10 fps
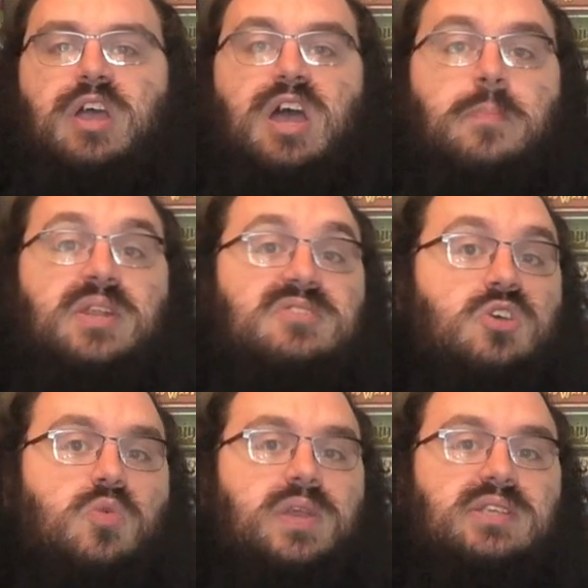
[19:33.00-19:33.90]
Uh, but as
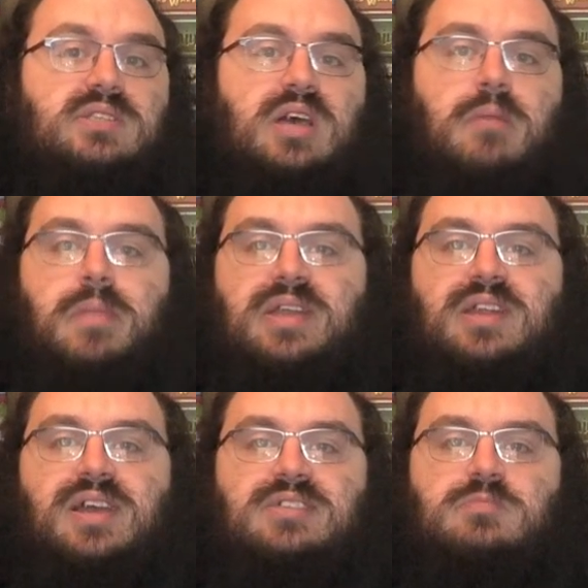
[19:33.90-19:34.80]
always, I'm
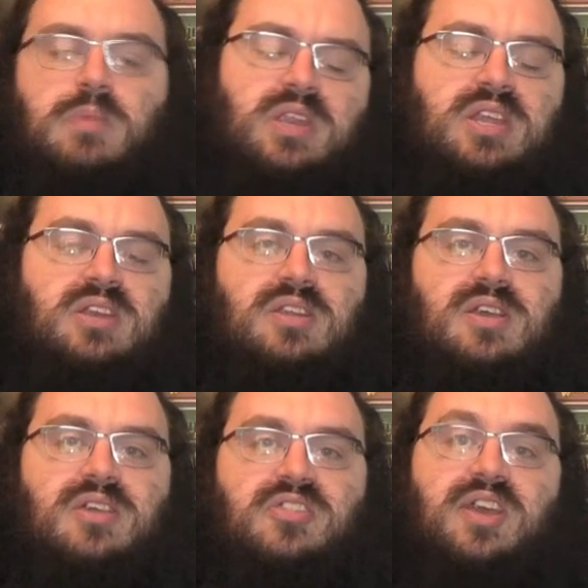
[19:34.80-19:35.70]
Mechanized Minion,
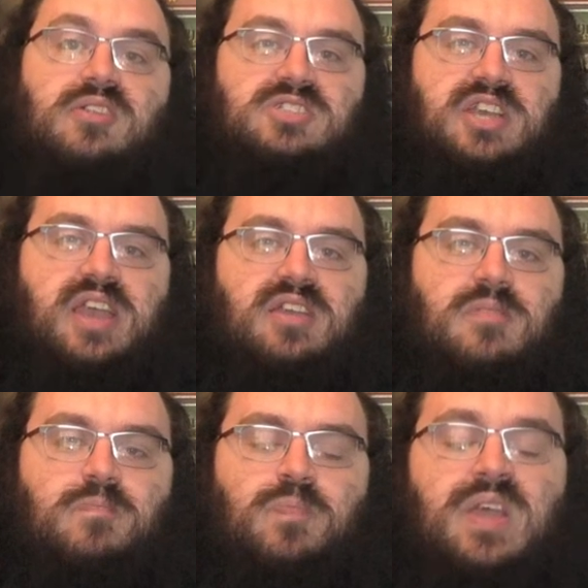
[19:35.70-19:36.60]
the Energy King,
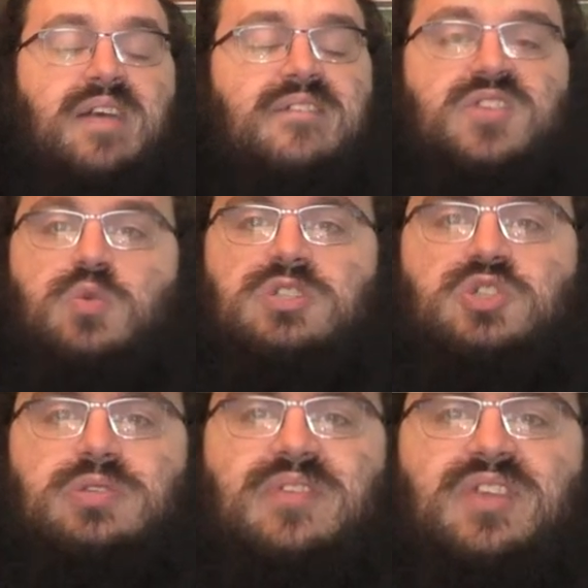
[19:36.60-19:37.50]
if you
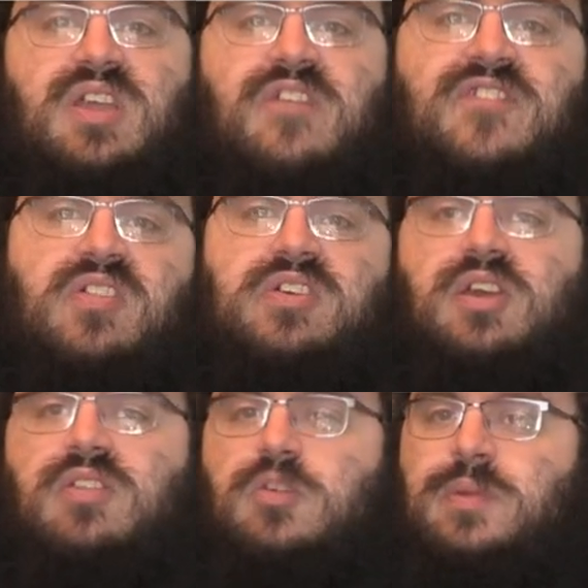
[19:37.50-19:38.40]
enjoyed the video, felt like
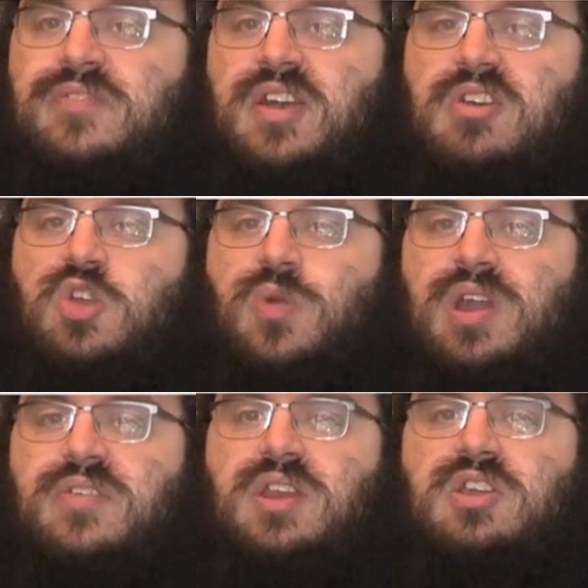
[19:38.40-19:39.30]
you got a little bit of value
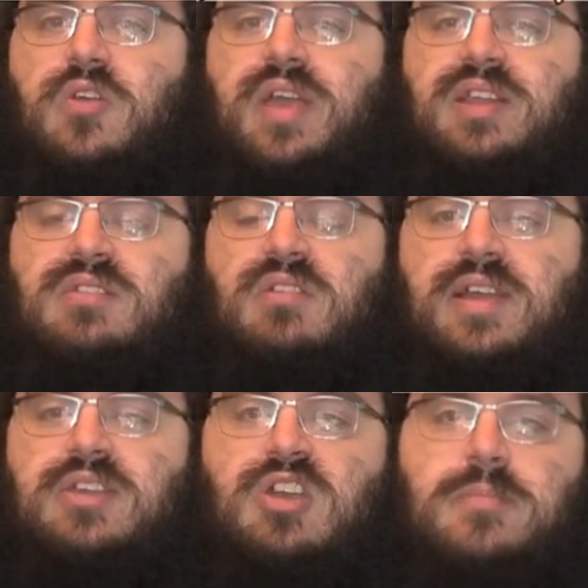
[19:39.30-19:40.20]
out of it, go ahead and
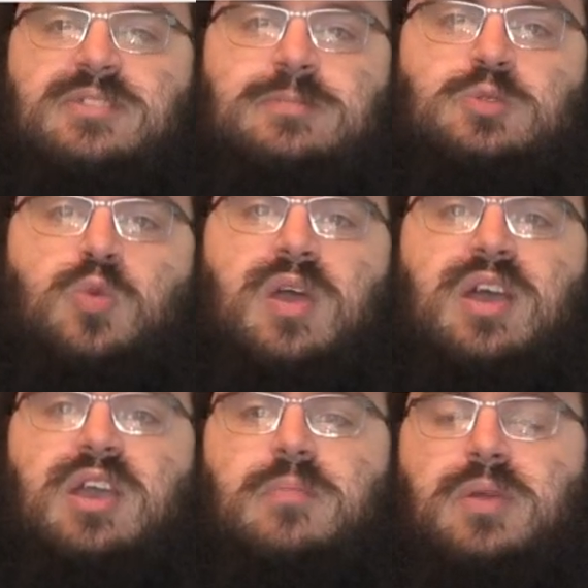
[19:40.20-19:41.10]
like, comment,
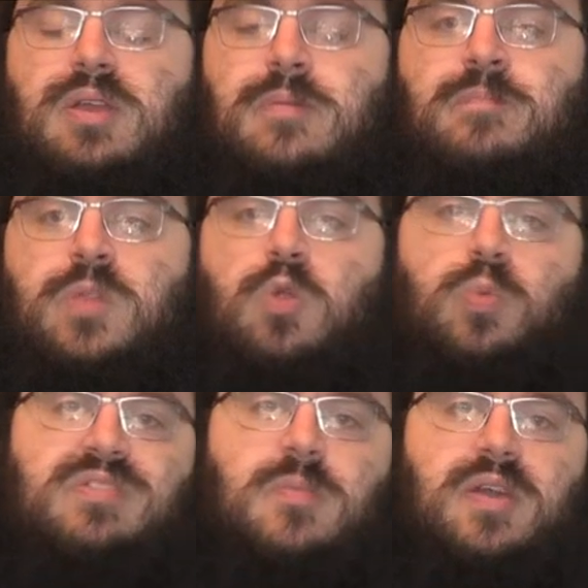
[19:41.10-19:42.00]
subscribe.
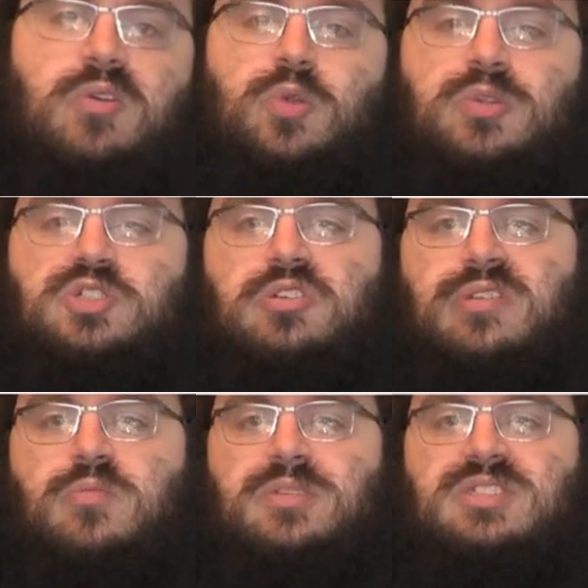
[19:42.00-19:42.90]
Ring the bell to ensure you
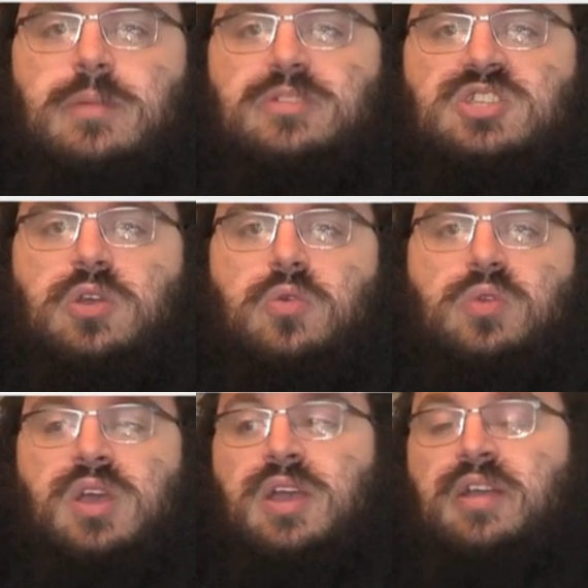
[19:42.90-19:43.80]
never miss an
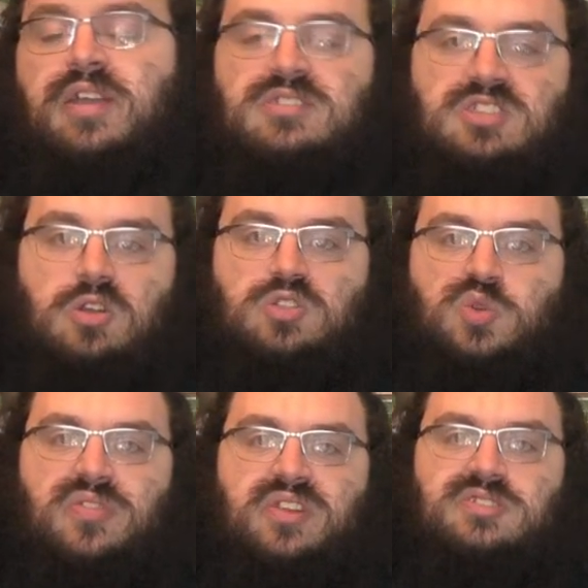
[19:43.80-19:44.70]
episode. Consider
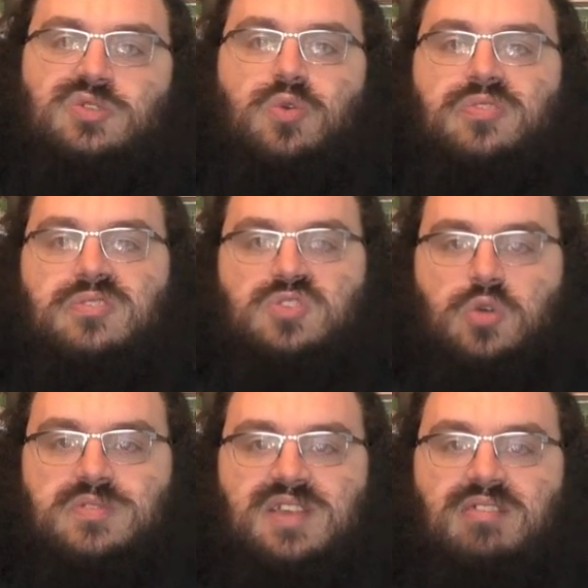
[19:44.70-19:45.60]
joining the Discord. There's
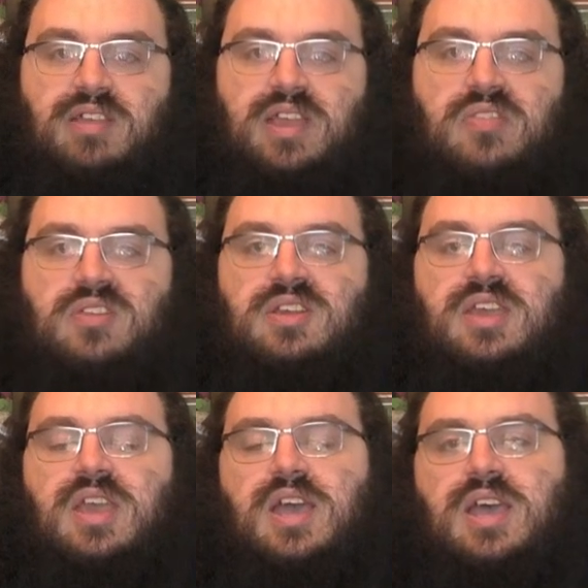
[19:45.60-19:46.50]
always a link in
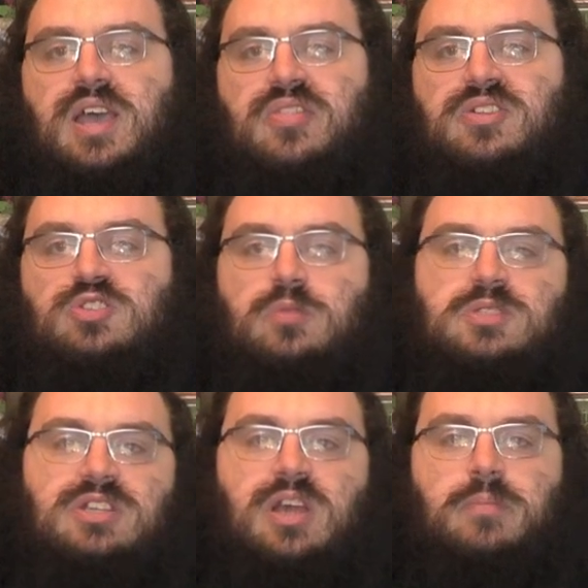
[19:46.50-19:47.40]
the, uh, the
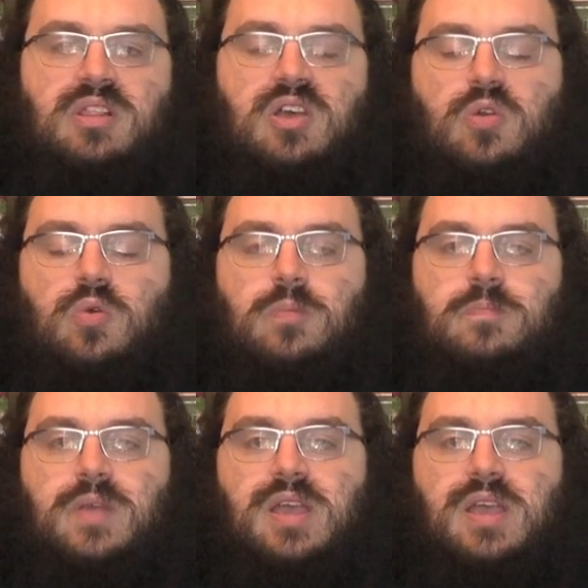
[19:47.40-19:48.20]
description down below.